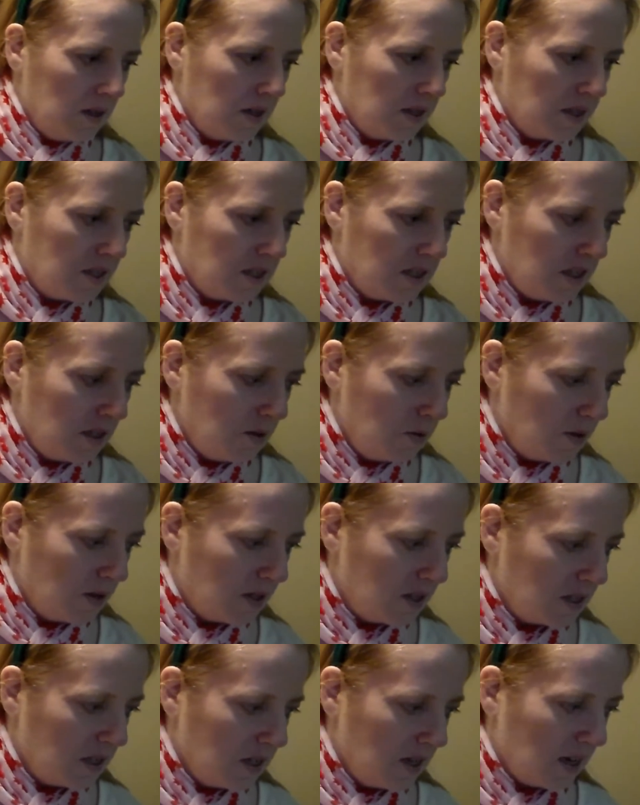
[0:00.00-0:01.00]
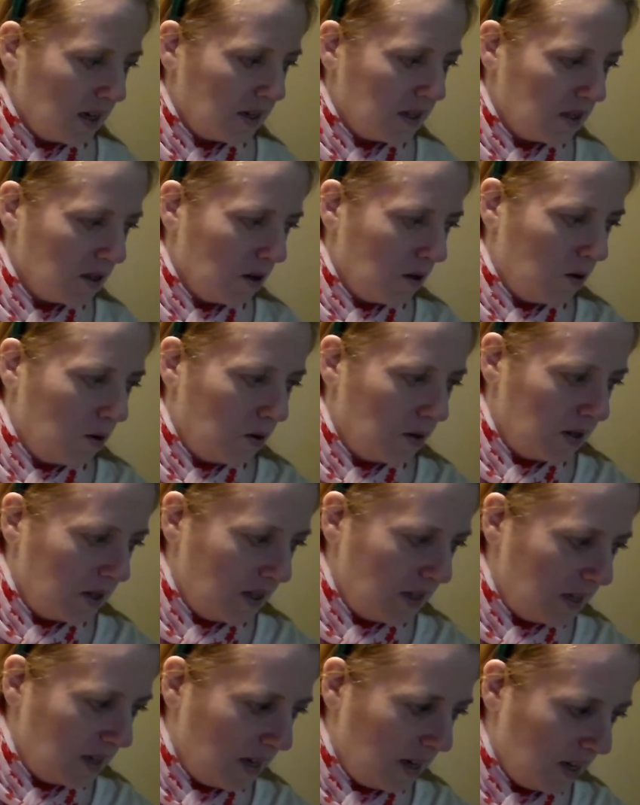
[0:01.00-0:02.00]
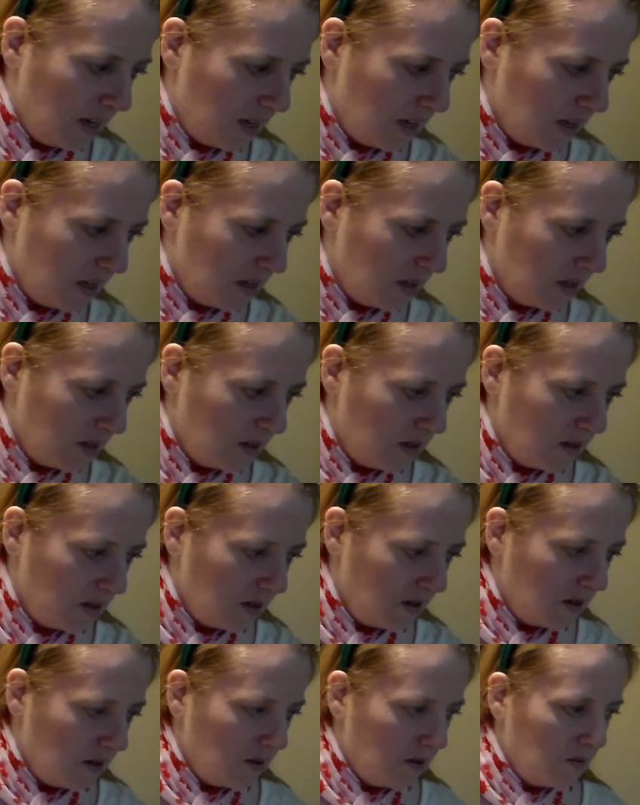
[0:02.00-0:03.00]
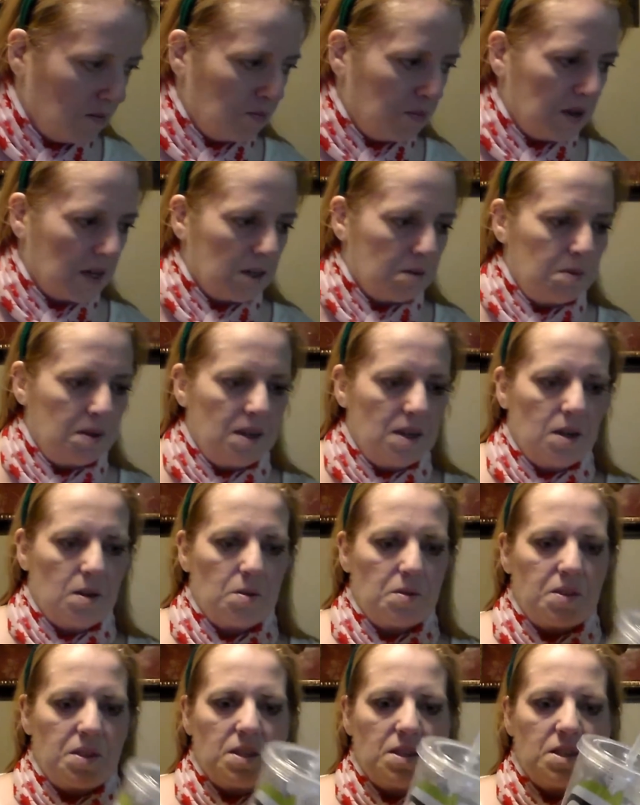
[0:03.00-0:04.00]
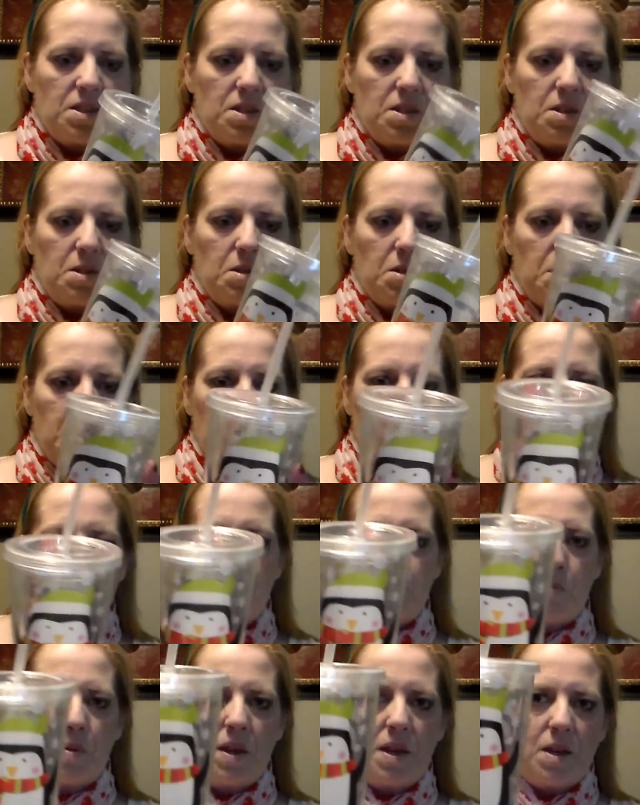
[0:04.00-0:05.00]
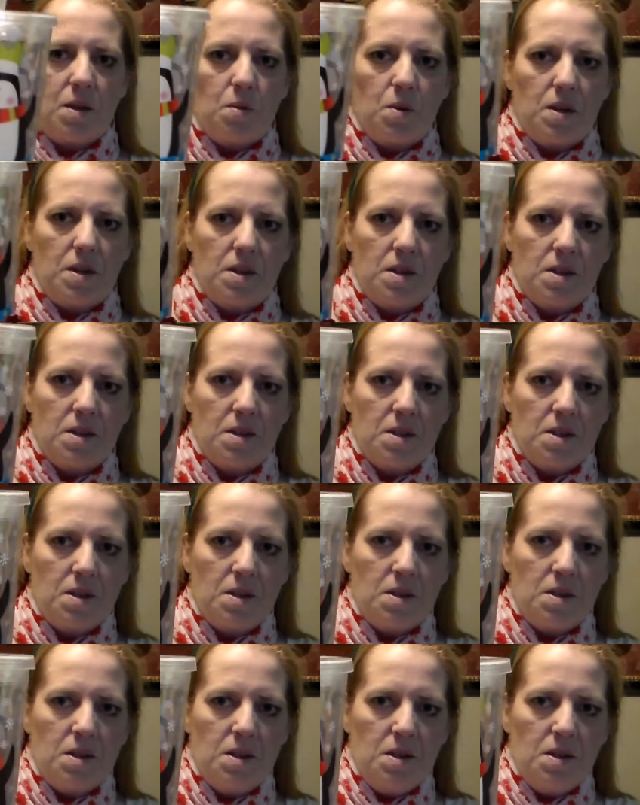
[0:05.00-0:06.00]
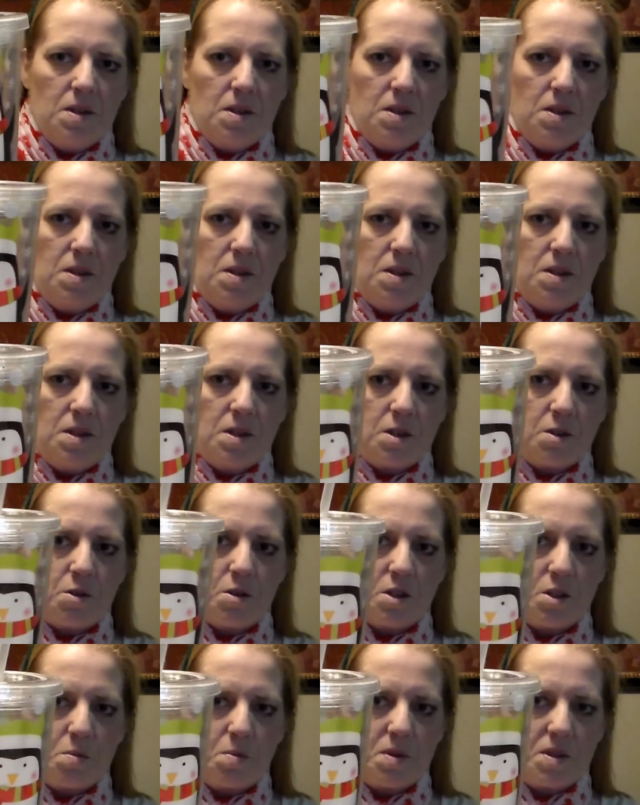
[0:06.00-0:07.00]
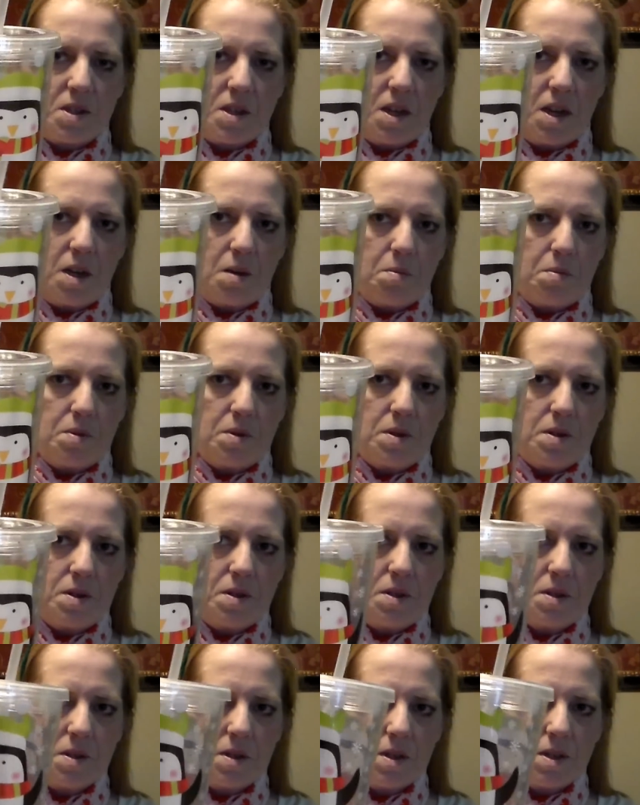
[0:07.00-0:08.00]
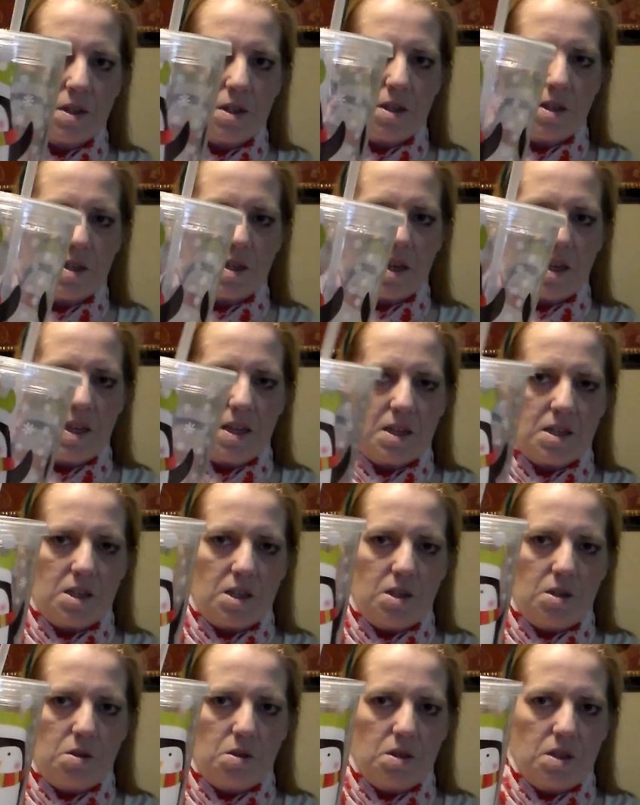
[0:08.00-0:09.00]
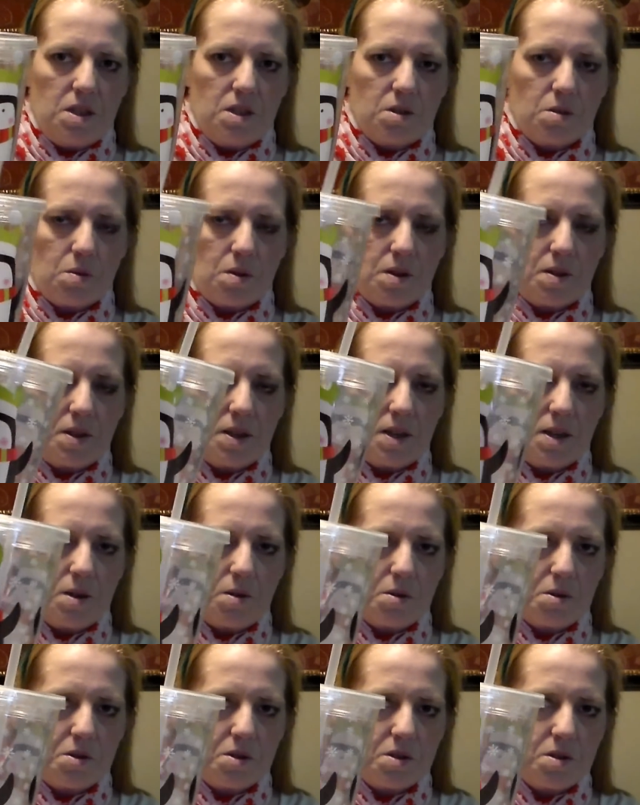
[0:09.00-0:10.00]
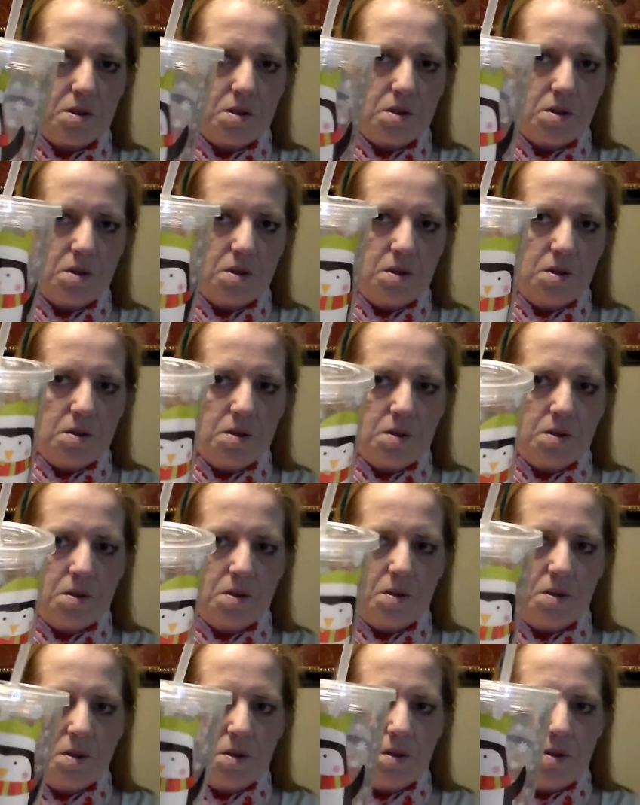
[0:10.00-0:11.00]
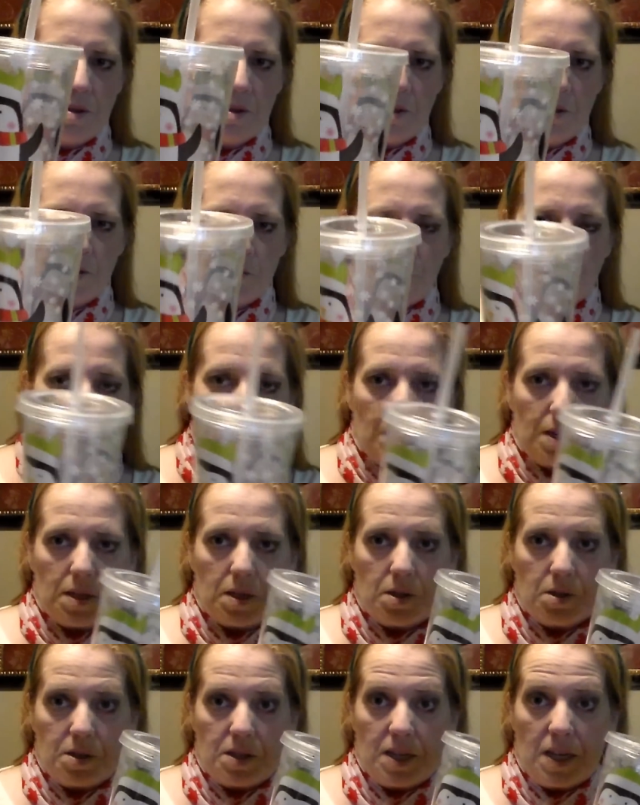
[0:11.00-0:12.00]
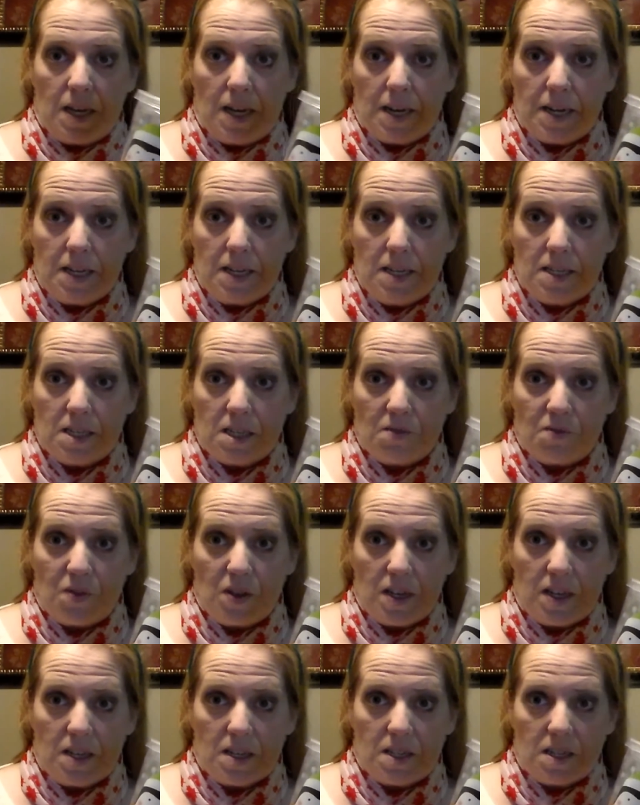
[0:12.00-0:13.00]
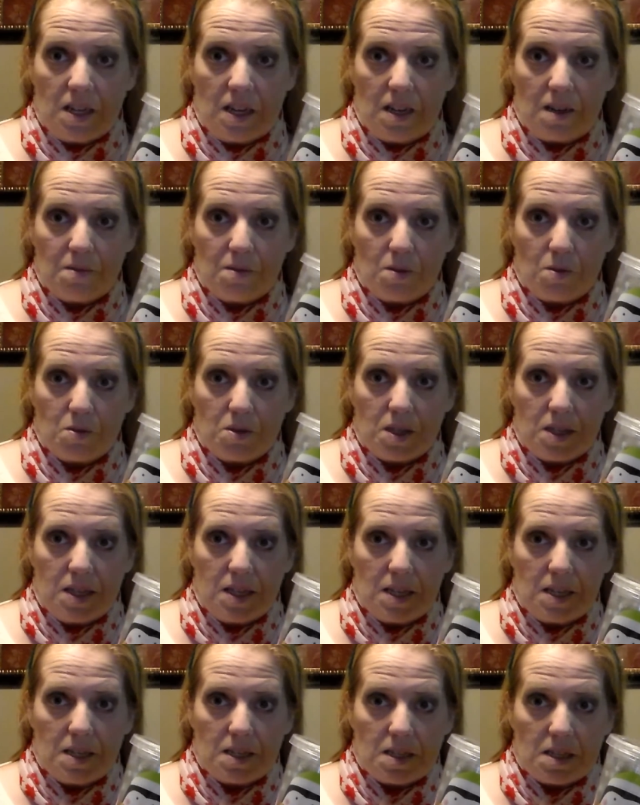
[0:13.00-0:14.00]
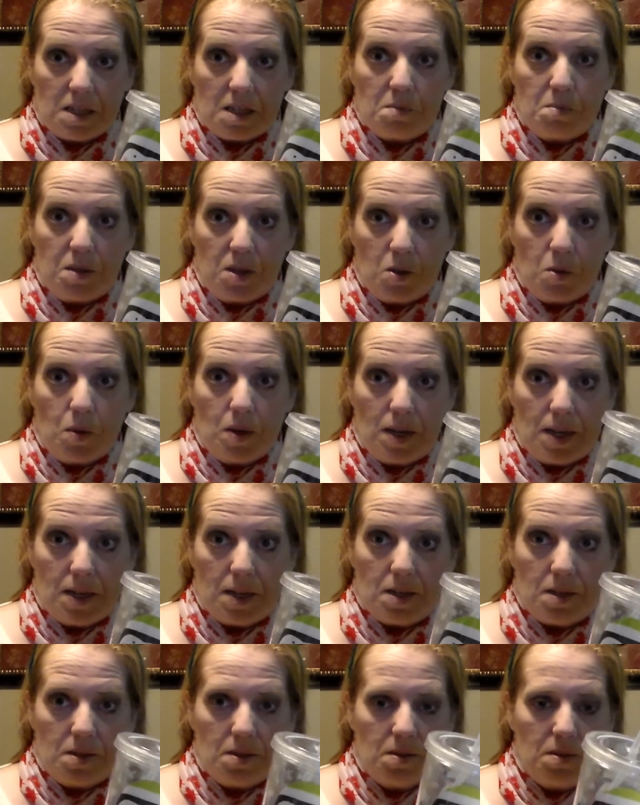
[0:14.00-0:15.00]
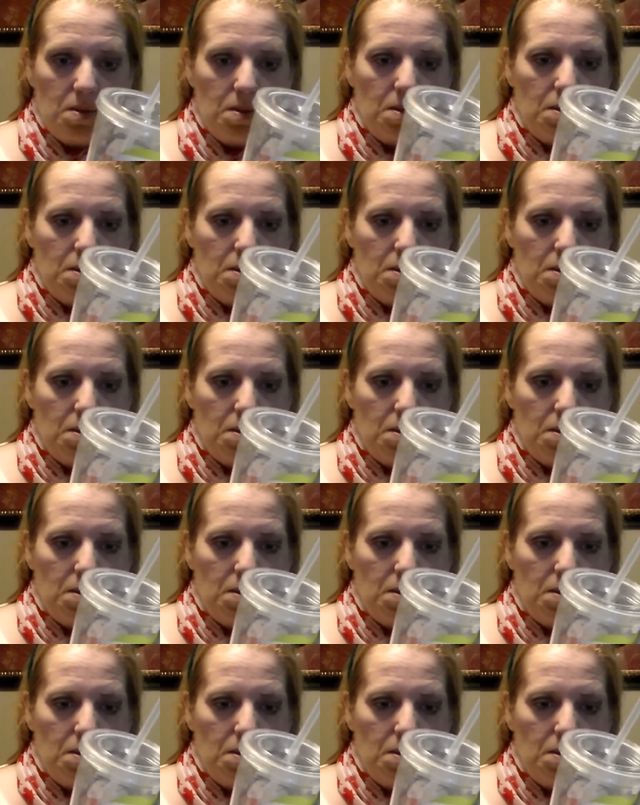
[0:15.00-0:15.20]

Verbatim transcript: Let's see what's next. Oh, and he got picked me out this little cute penguin Christmas cup because I like to use these around the house for my little toddies. If I get to have those again, it's going to be a while.